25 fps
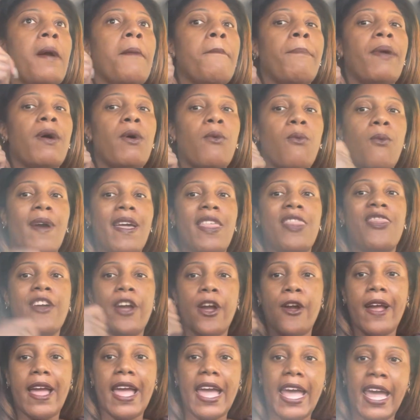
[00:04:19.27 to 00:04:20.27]
But when
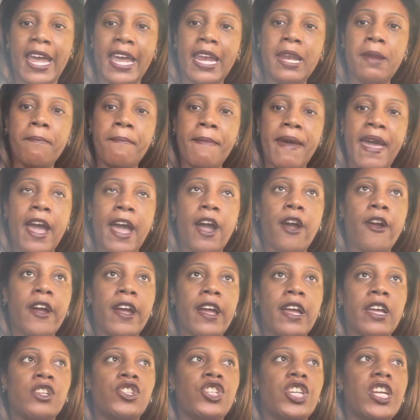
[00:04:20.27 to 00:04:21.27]
they're in
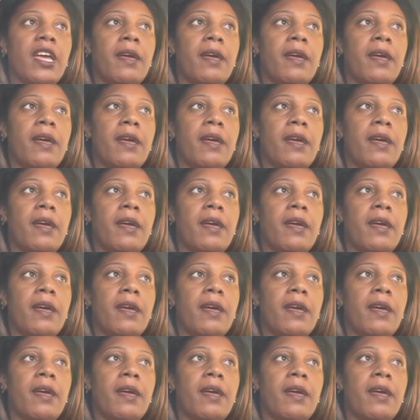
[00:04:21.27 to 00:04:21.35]
marriage,